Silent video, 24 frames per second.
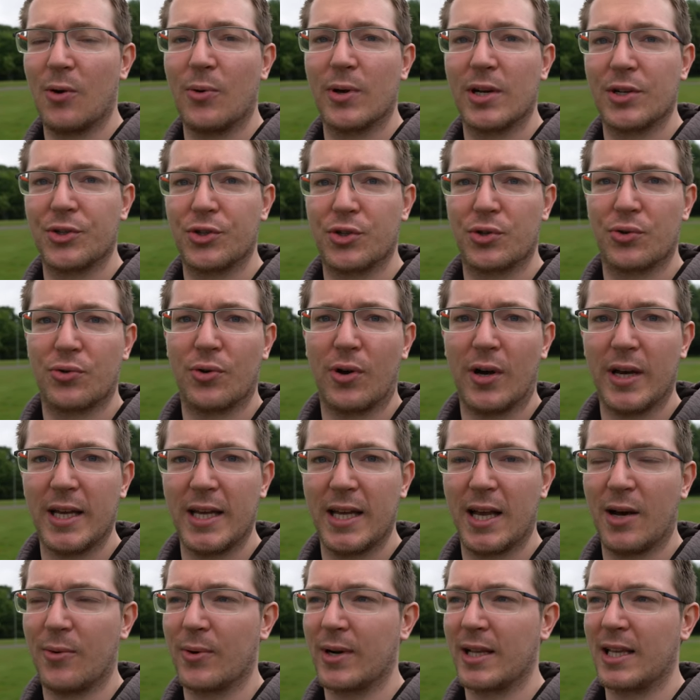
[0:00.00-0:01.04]
I want to
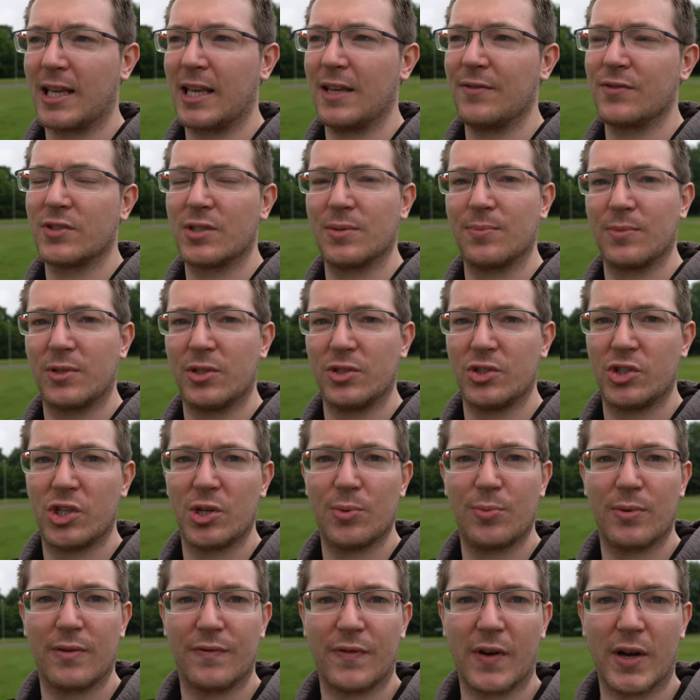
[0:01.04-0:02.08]
try it, I want to give some
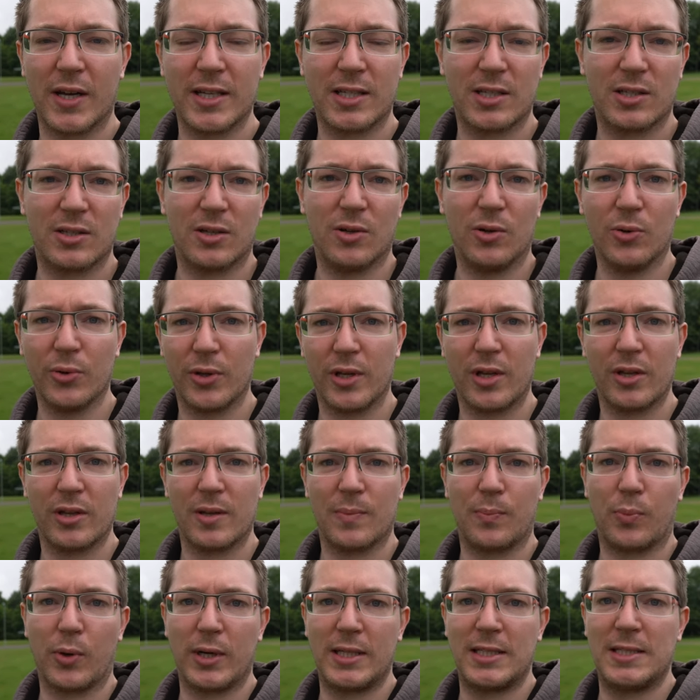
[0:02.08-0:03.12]
consumer advice to all the
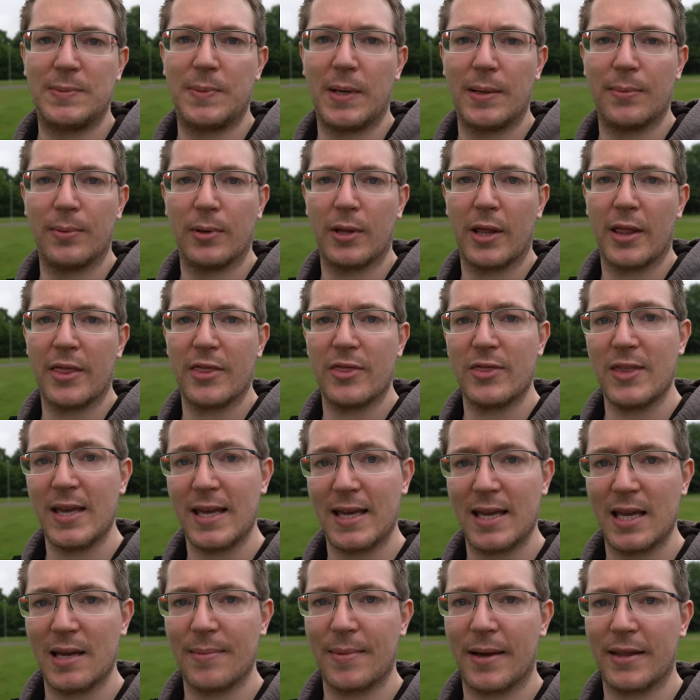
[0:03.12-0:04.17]
other British people that are
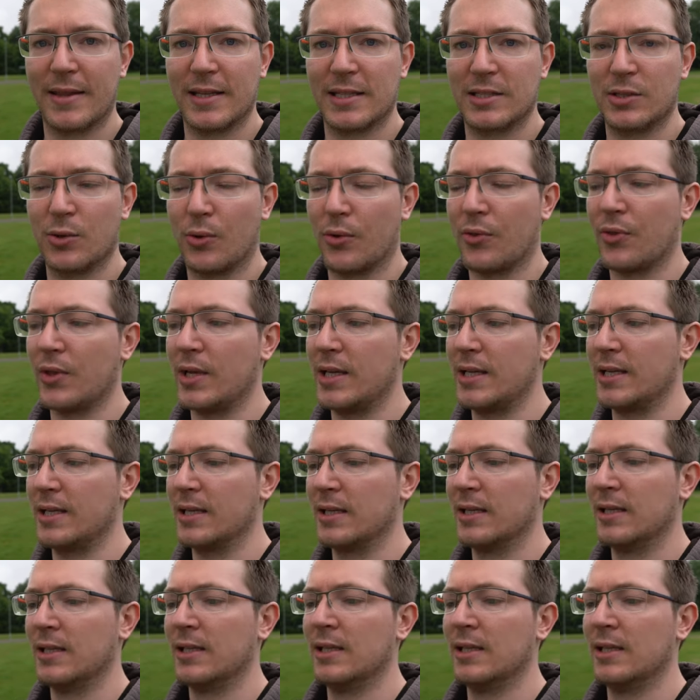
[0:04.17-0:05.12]
thinking about this sort of thing.